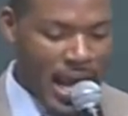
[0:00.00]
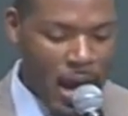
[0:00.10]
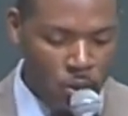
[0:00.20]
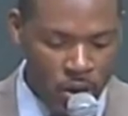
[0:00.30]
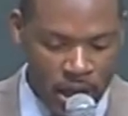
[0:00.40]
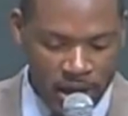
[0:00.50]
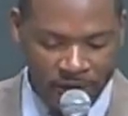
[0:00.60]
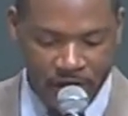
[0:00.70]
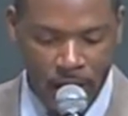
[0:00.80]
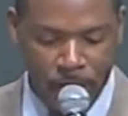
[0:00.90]
that I want to
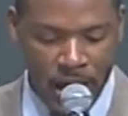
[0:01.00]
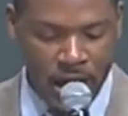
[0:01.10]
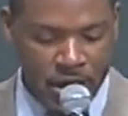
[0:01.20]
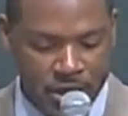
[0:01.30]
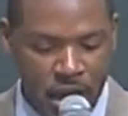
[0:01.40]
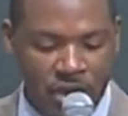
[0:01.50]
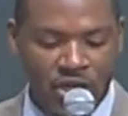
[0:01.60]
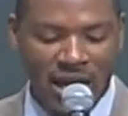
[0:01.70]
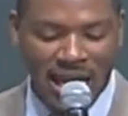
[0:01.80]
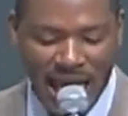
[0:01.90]
lift up is
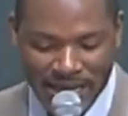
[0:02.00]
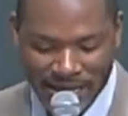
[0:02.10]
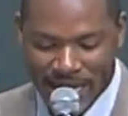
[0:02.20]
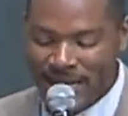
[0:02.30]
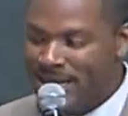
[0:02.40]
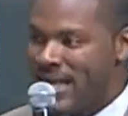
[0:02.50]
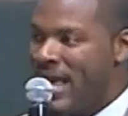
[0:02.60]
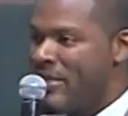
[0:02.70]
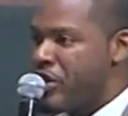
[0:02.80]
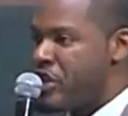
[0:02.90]
the lessons
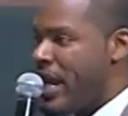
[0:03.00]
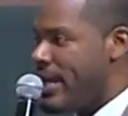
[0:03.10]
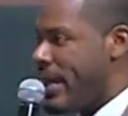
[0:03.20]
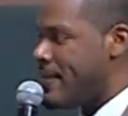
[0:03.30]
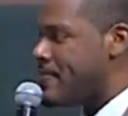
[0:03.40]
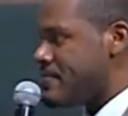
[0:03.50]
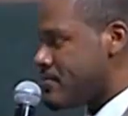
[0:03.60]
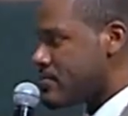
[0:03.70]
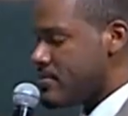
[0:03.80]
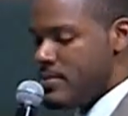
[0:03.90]
in the shaking.
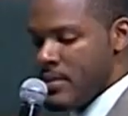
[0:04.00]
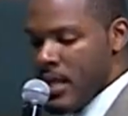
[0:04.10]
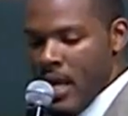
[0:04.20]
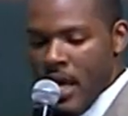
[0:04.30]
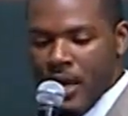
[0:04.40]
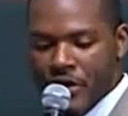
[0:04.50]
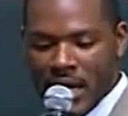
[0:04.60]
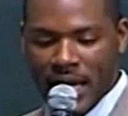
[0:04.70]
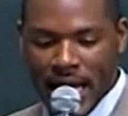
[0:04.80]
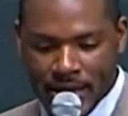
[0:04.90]
The
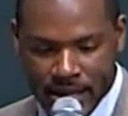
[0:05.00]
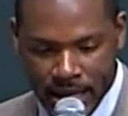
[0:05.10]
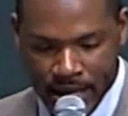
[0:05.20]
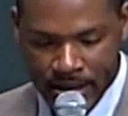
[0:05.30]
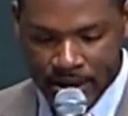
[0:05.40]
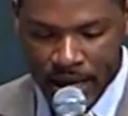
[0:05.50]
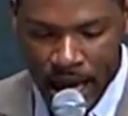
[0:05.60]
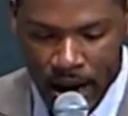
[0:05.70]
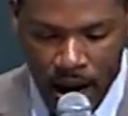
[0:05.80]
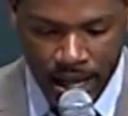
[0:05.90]
lessons
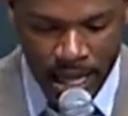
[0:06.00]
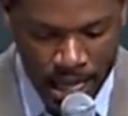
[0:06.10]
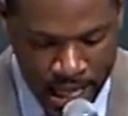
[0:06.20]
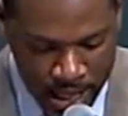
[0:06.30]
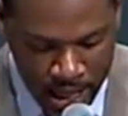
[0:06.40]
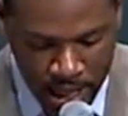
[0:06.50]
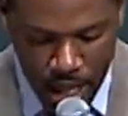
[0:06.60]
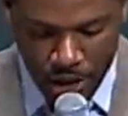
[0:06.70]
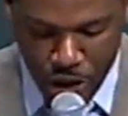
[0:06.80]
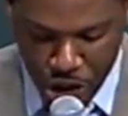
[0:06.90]
that are in
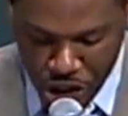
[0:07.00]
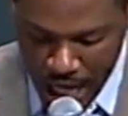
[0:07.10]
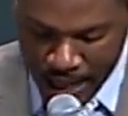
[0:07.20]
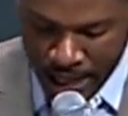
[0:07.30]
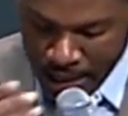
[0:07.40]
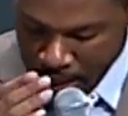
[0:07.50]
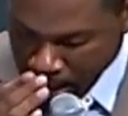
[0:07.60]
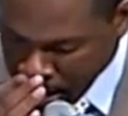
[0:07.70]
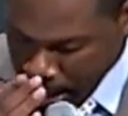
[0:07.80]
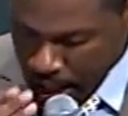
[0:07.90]
the shaking.
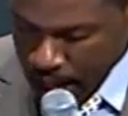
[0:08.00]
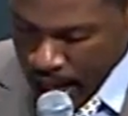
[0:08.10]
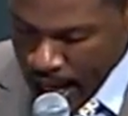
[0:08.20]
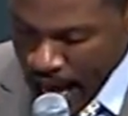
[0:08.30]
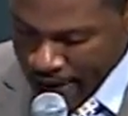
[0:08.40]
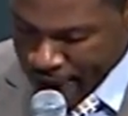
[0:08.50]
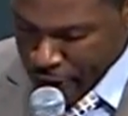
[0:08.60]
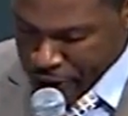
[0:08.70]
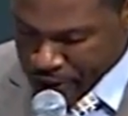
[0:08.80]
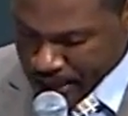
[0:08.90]
Look uh, at
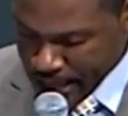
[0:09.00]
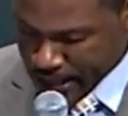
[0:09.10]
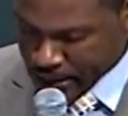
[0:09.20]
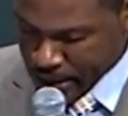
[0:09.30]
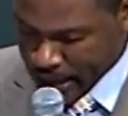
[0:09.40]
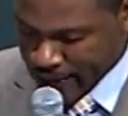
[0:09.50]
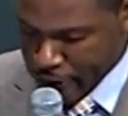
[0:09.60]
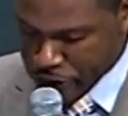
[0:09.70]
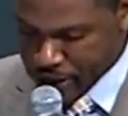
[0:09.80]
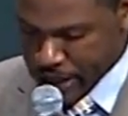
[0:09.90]
verse 6. Look at
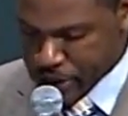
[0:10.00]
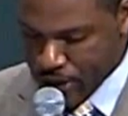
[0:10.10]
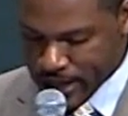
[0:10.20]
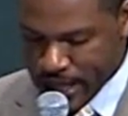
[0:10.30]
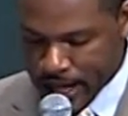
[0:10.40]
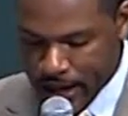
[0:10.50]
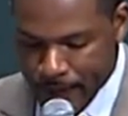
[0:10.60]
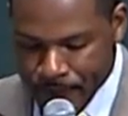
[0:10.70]
verse 6 right there.